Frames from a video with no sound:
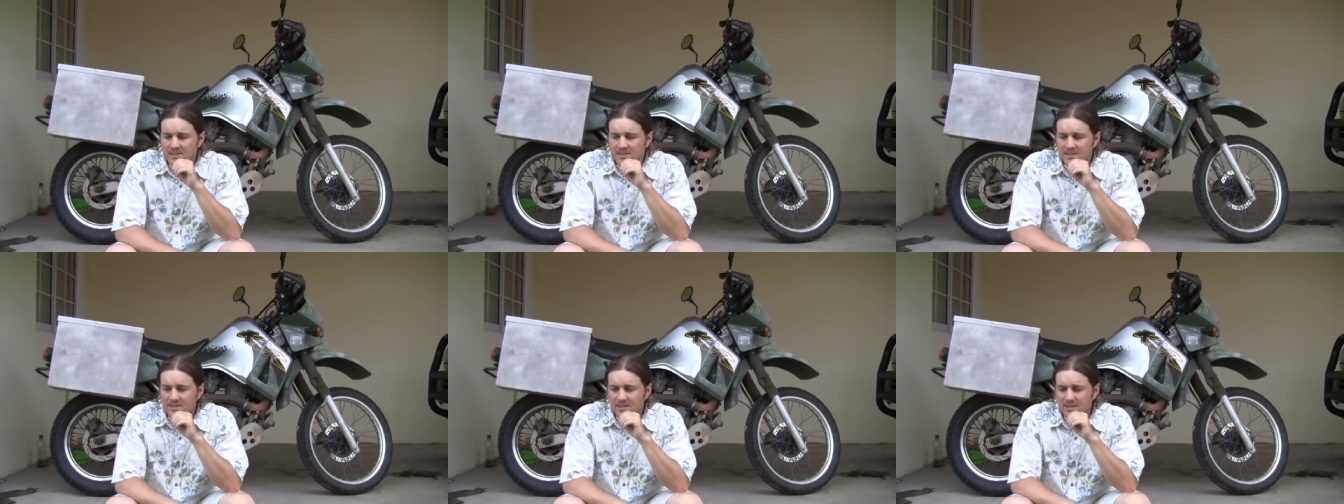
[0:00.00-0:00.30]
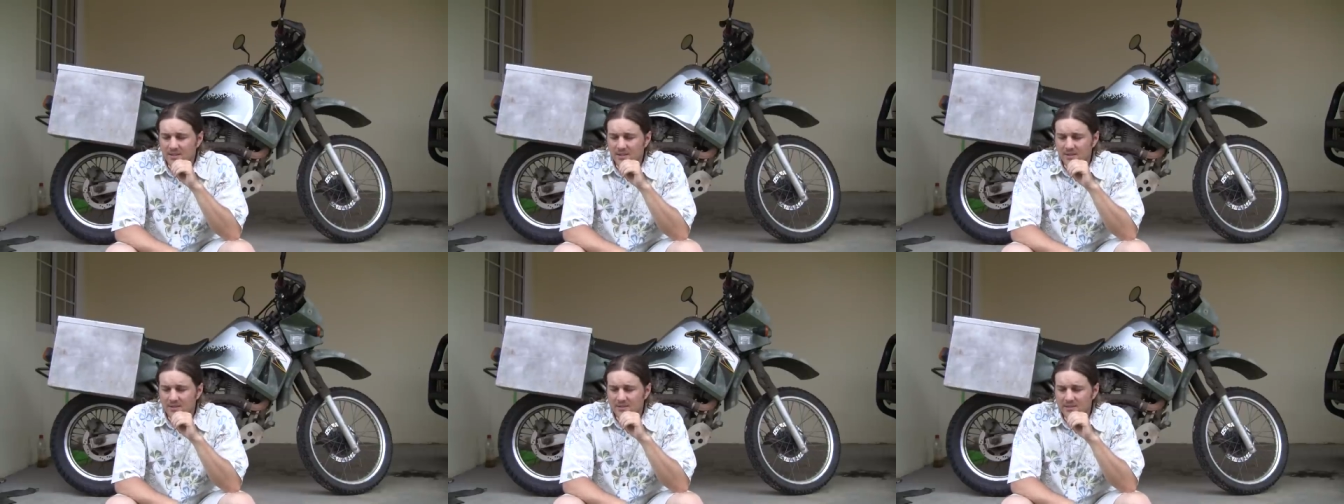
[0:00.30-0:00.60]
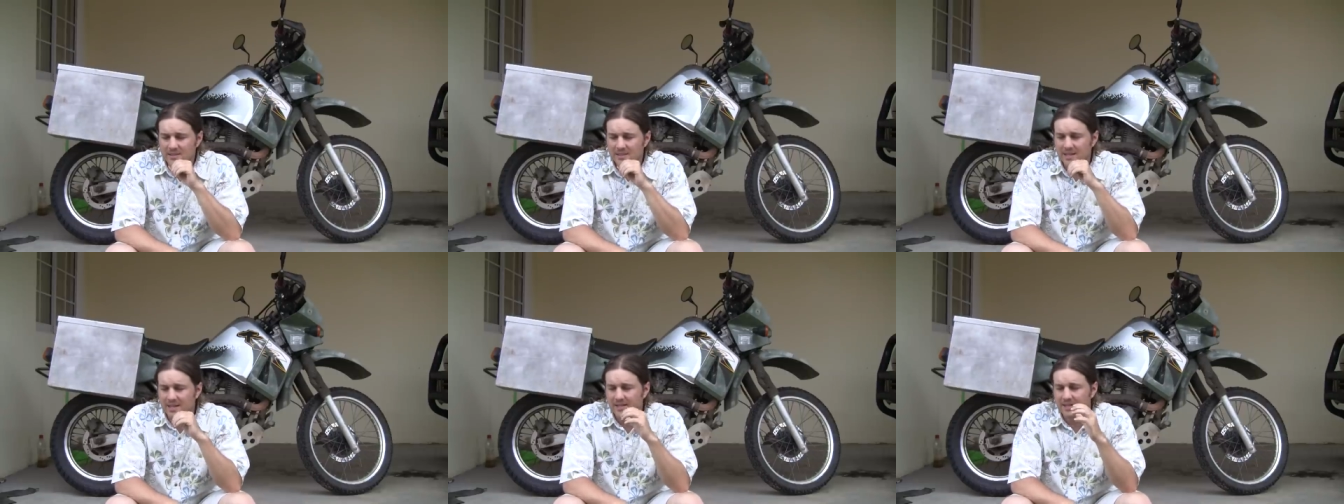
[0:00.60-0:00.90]
So
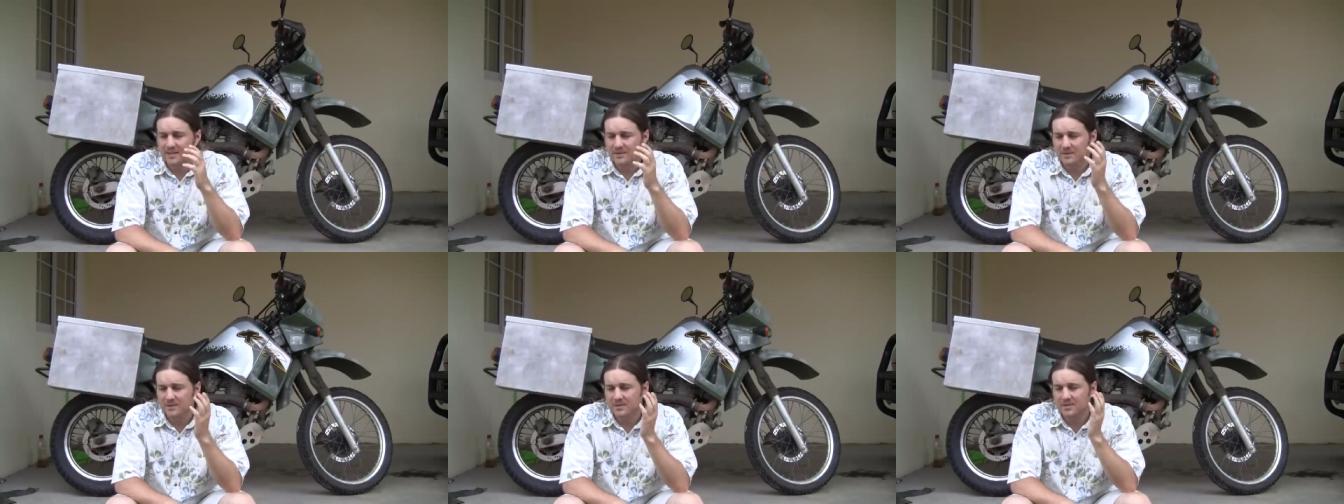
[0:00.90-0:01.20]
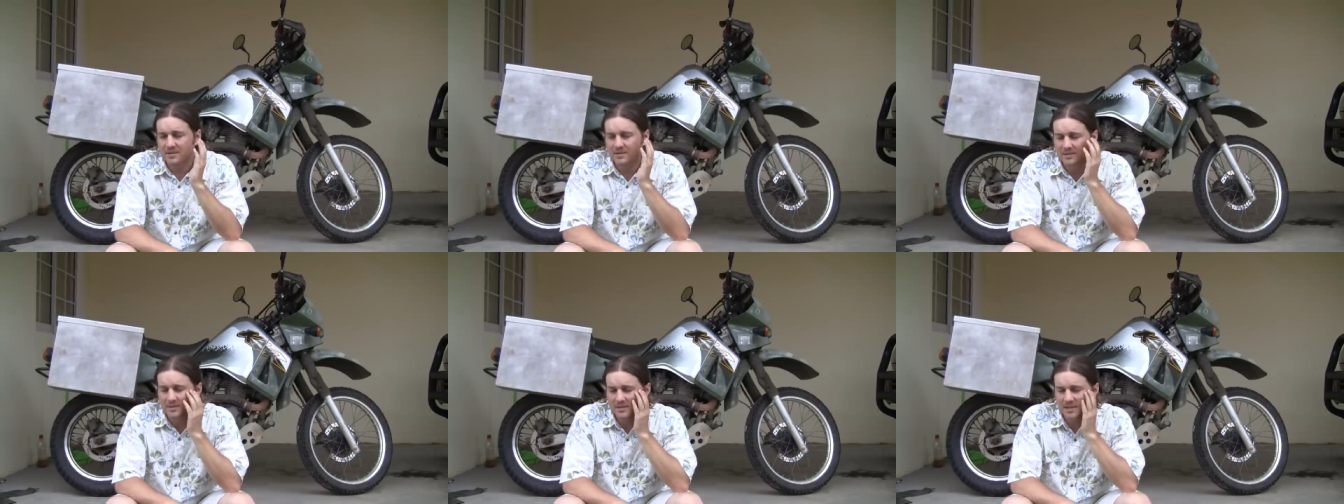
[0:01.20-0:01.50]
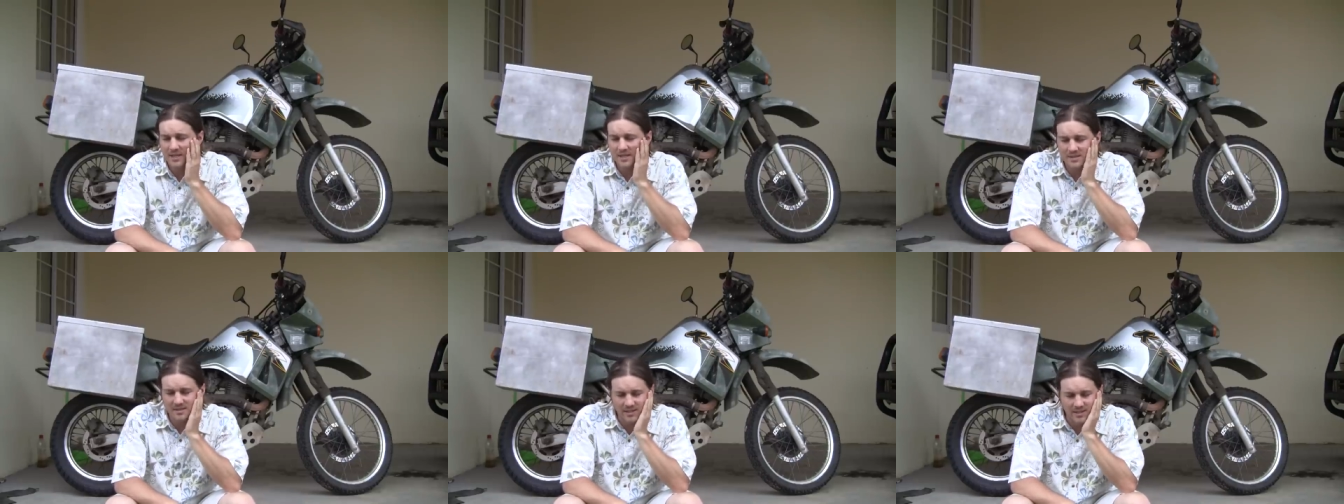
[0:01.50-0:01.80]
the lightning was
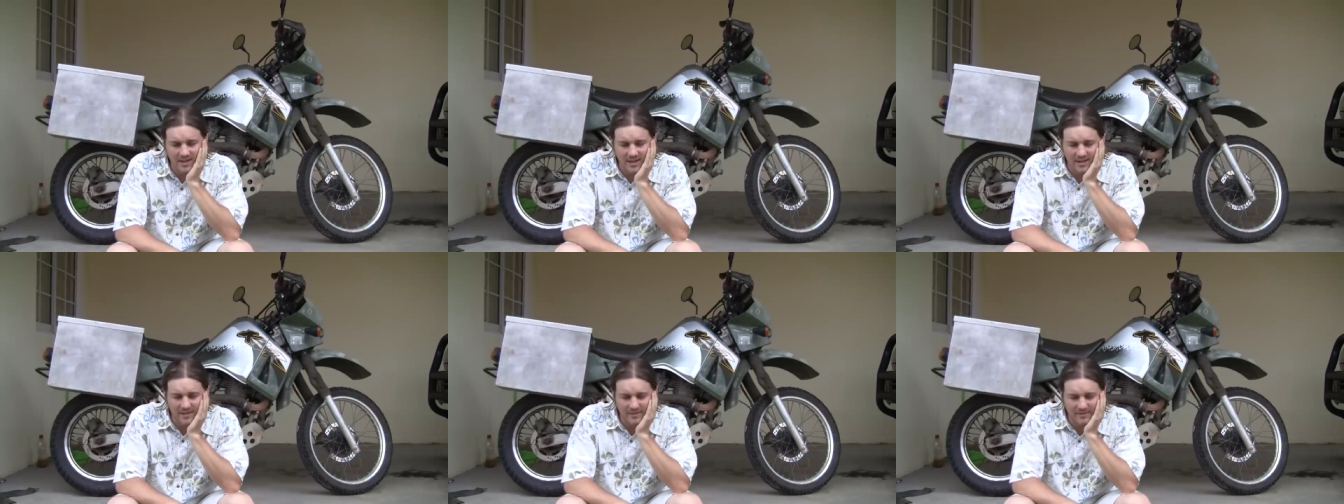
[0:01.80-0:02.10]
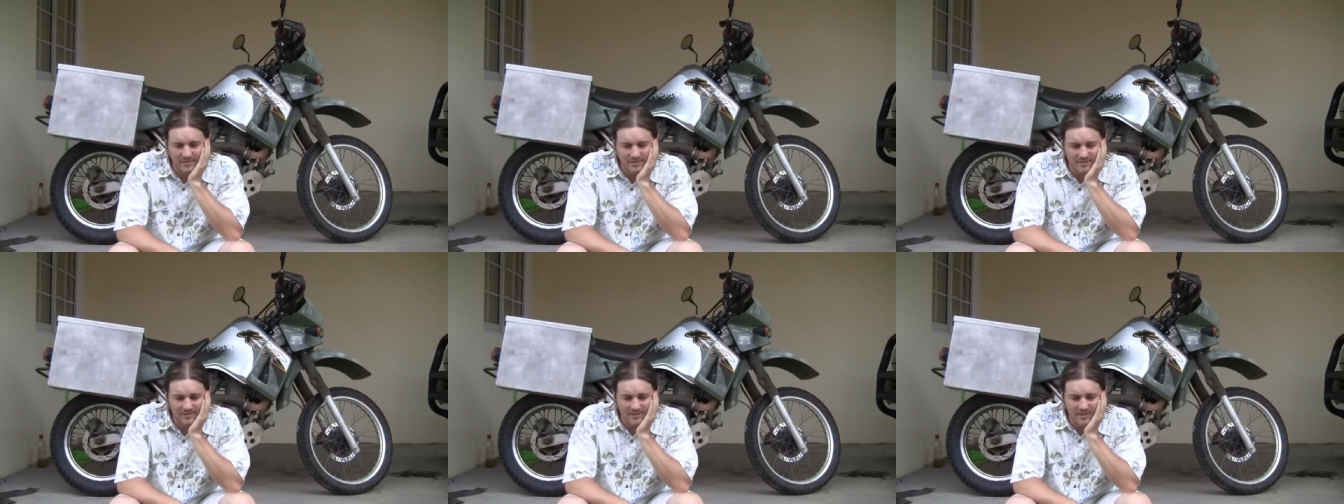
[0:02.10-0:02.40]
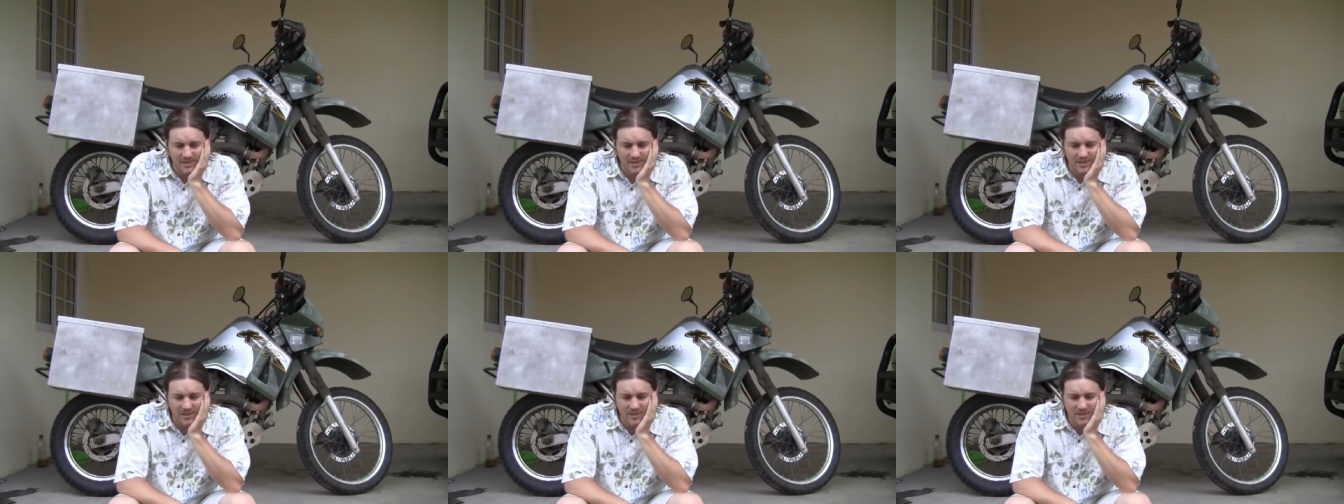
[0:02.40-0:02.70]
actually kind of
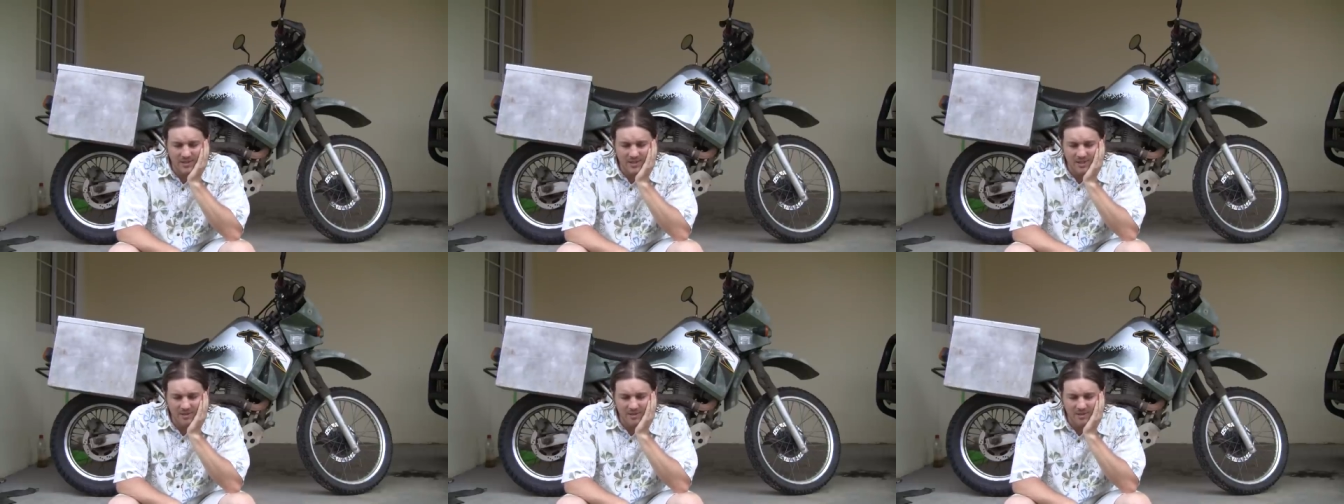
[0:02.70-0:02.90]
a good